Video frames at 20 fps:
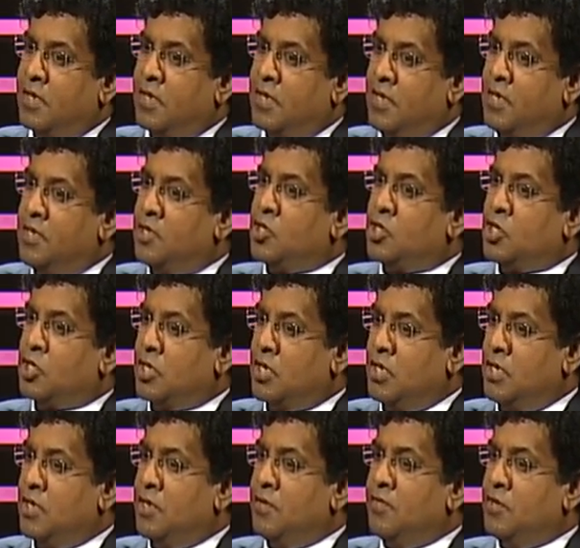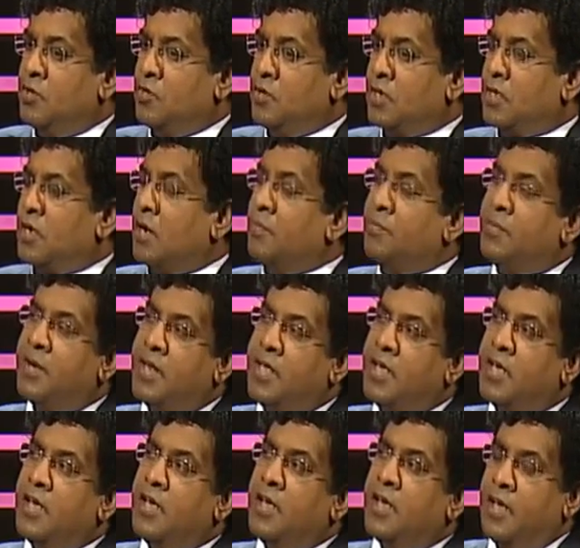each individual
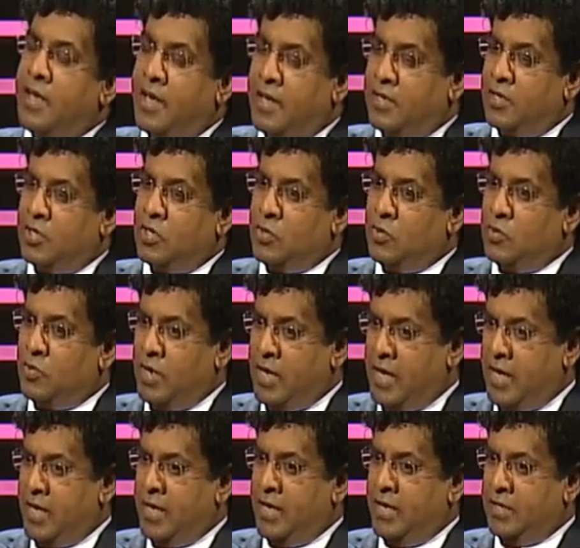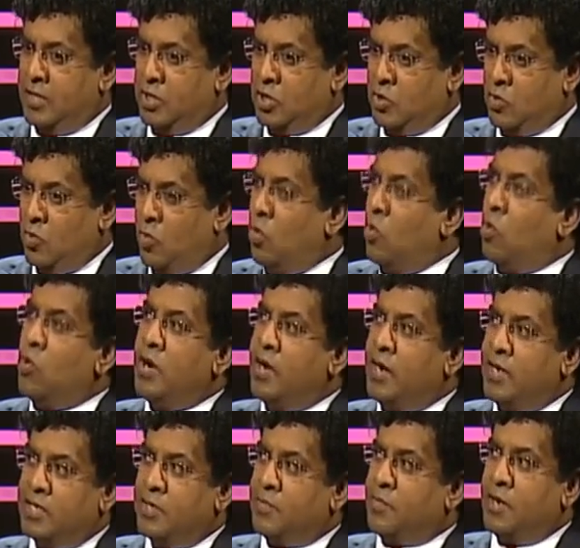company has to lay its own
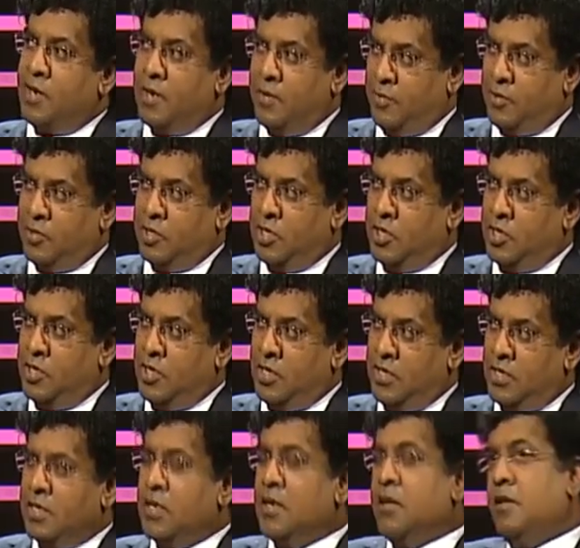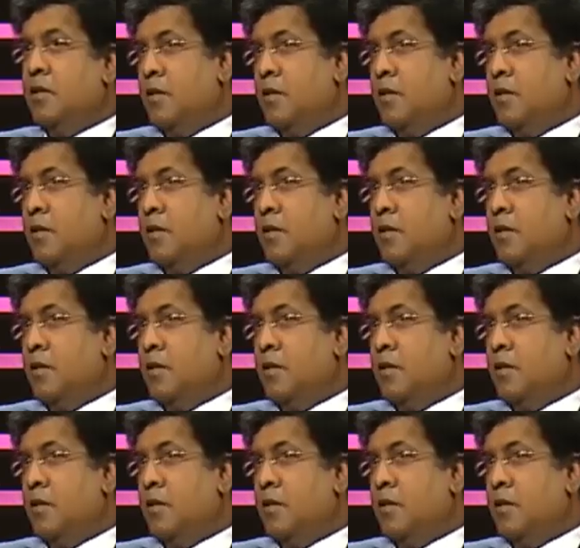disciplinary procedures